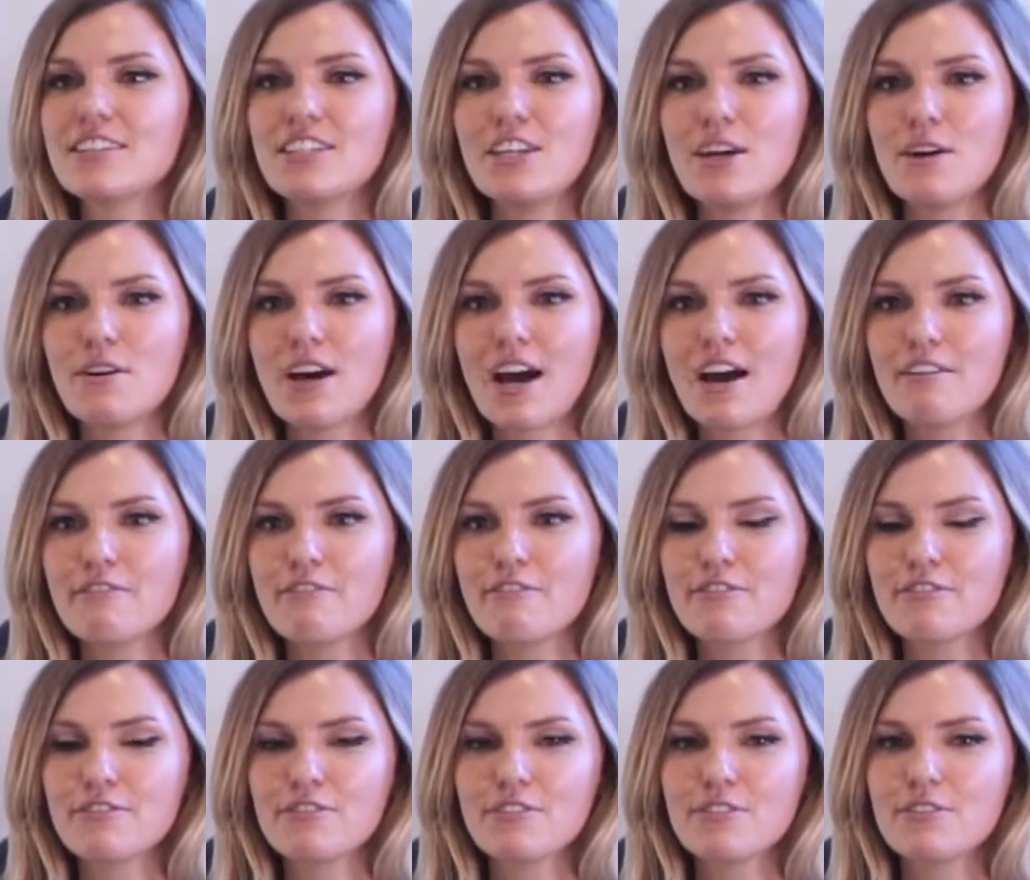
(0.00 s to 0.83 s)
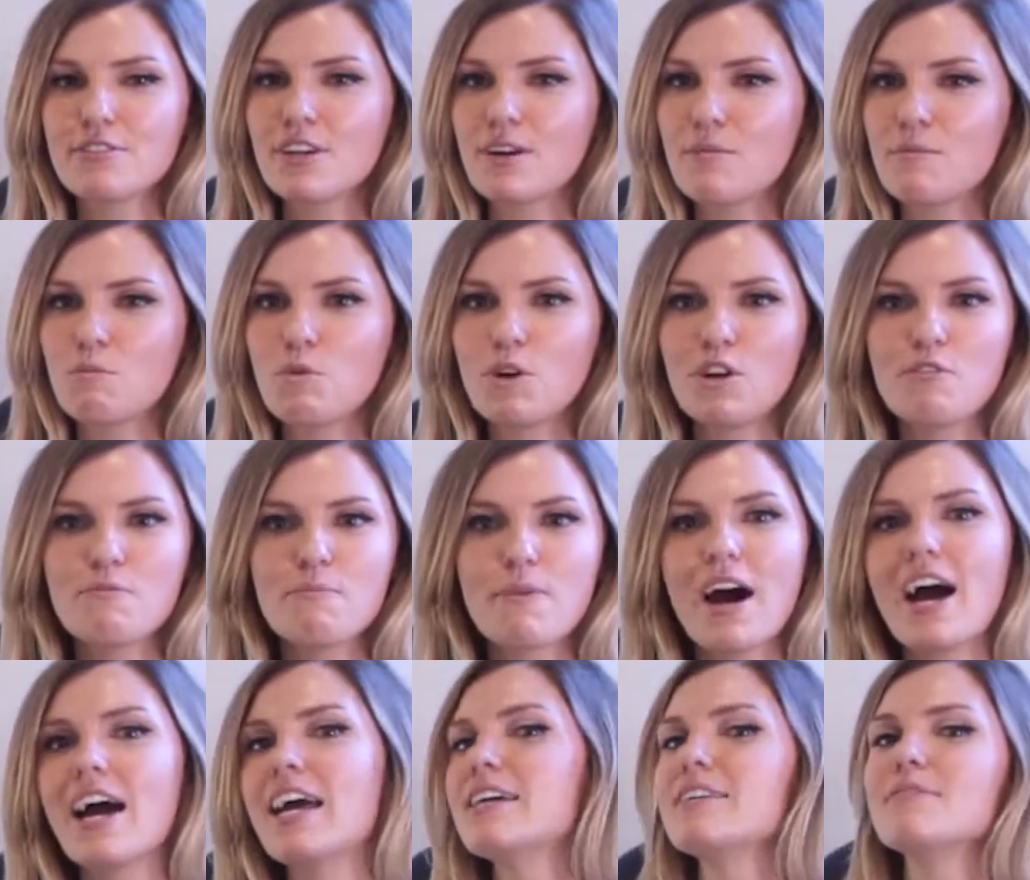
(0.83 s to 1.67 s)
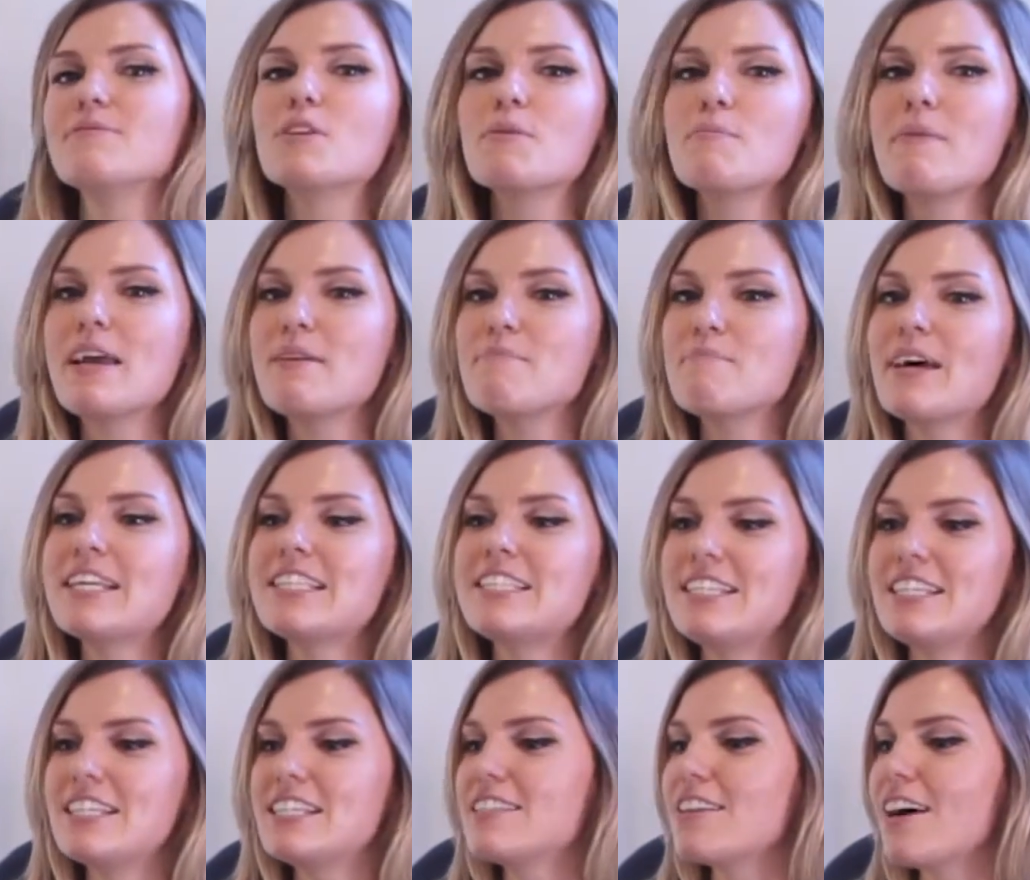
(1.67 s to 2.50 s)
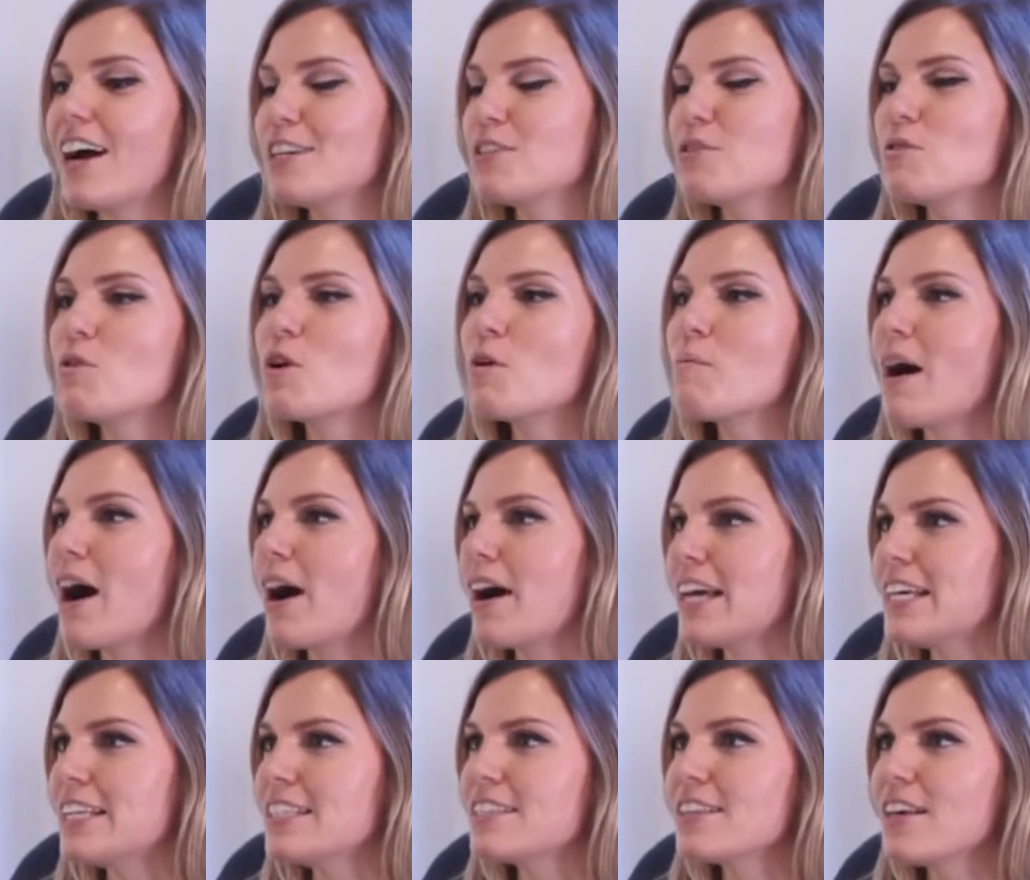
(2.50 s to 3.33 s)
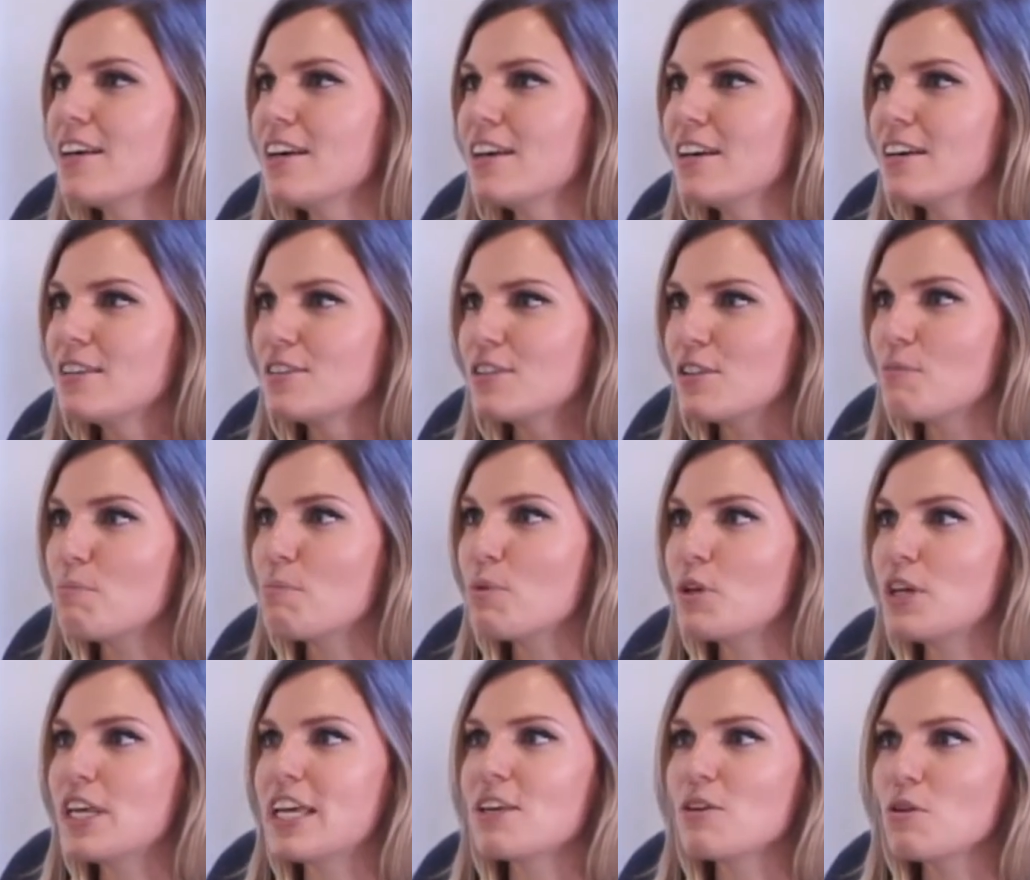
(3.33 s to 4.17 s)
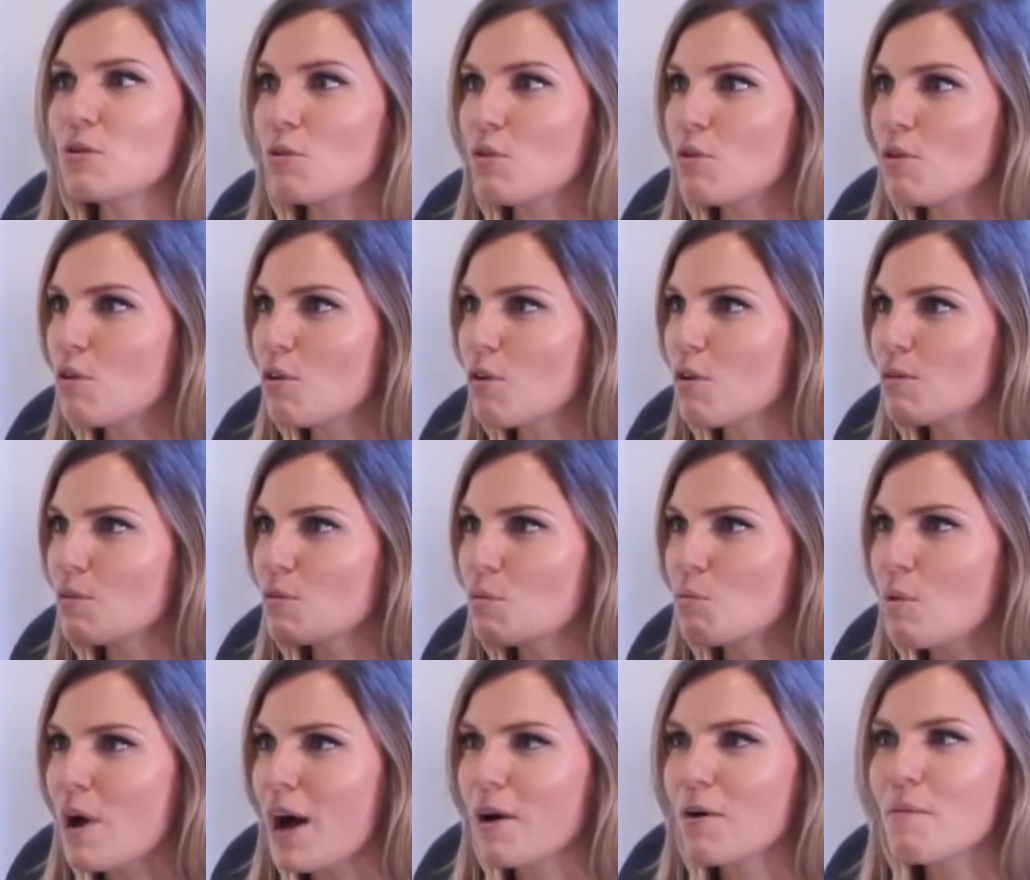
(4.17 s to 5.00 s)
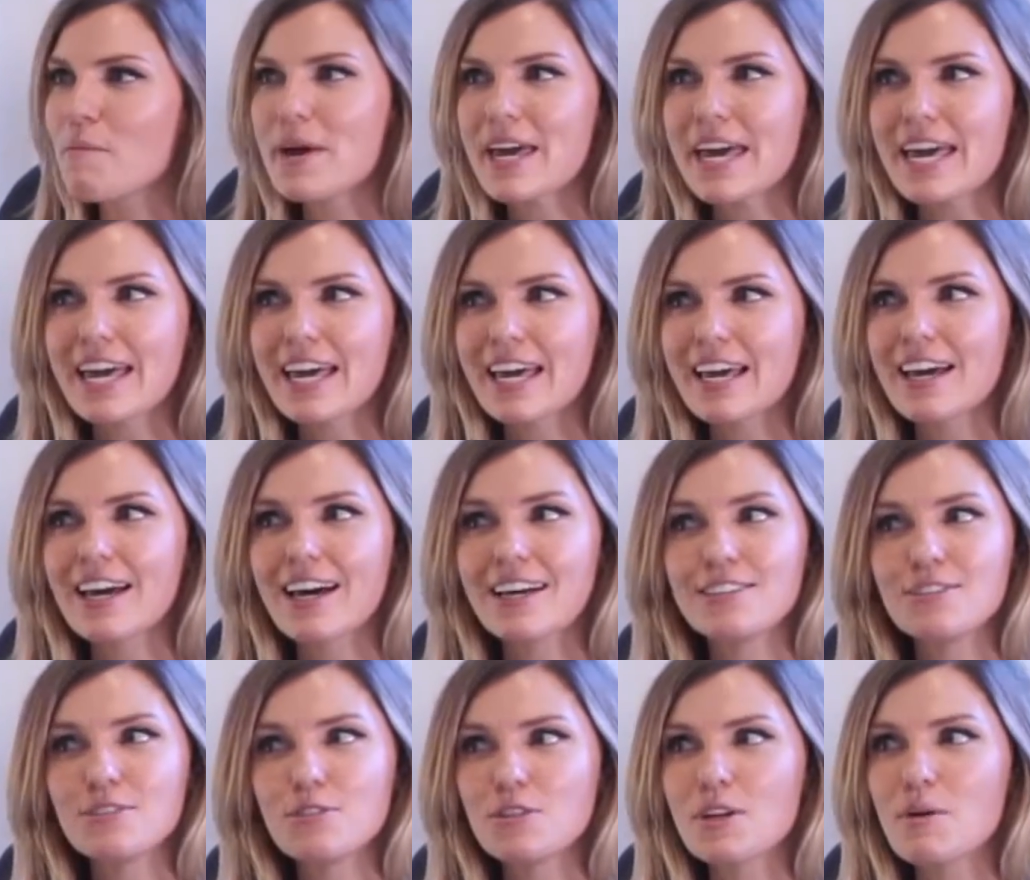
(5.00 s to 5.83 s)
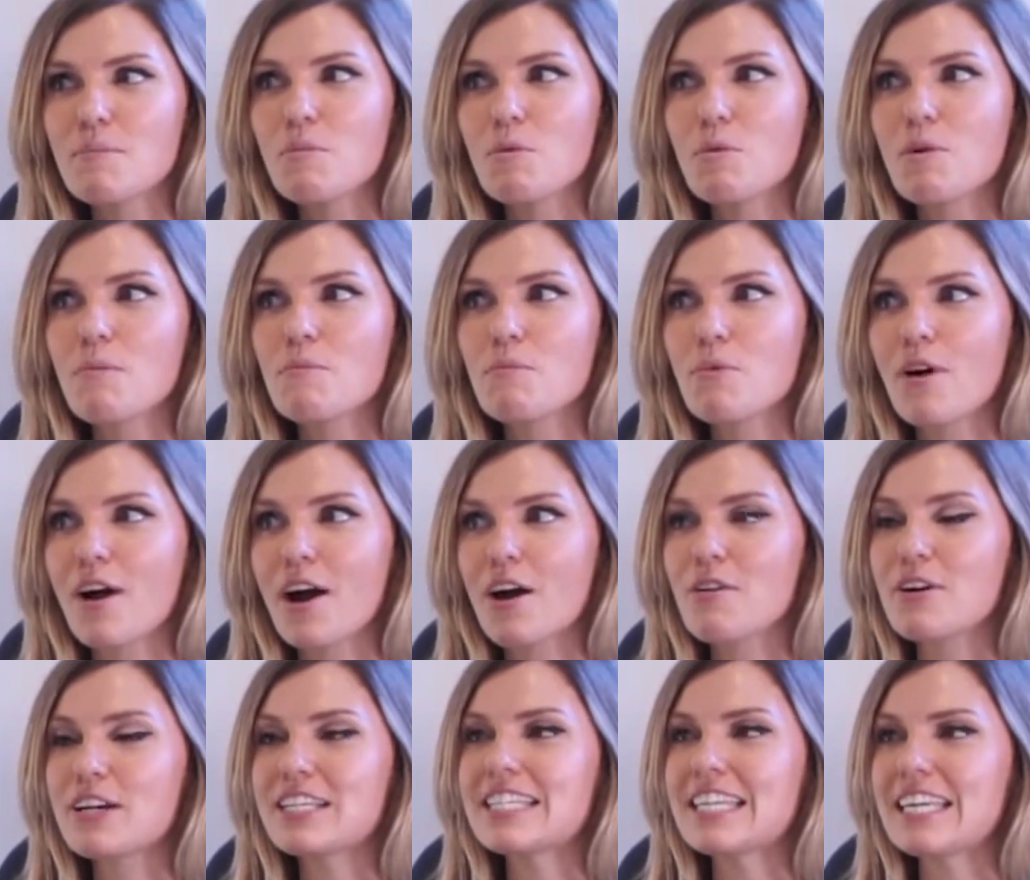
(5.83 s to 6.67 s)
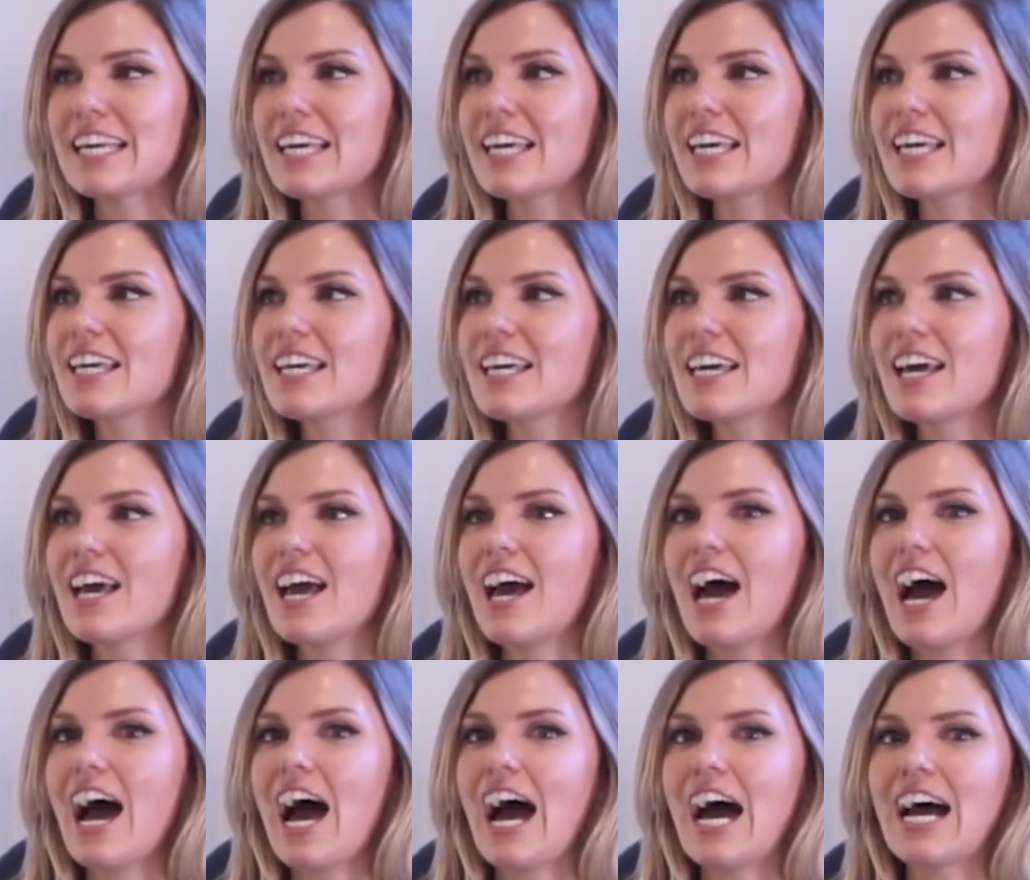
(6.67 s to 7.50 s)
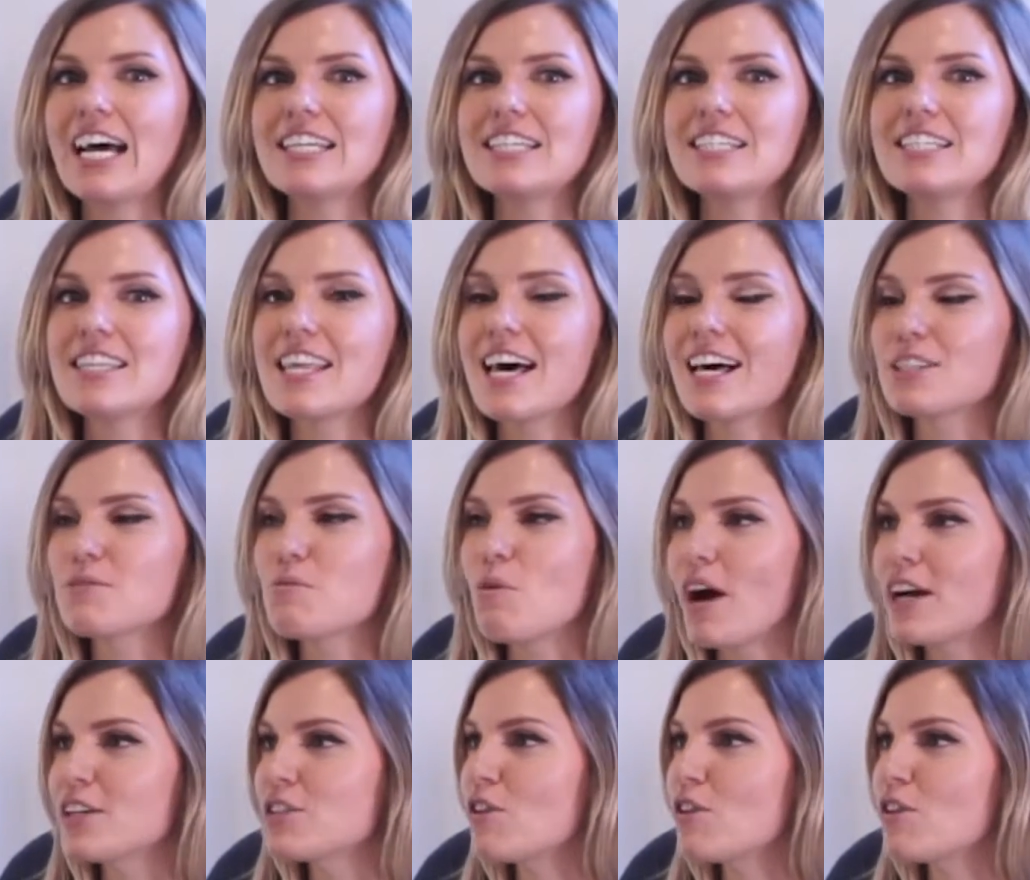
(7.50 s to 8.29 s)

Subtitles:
you know, have one of my main messages that I talk about is sort of putting your well-being as your number one priority. Mm-hmm. And that's what I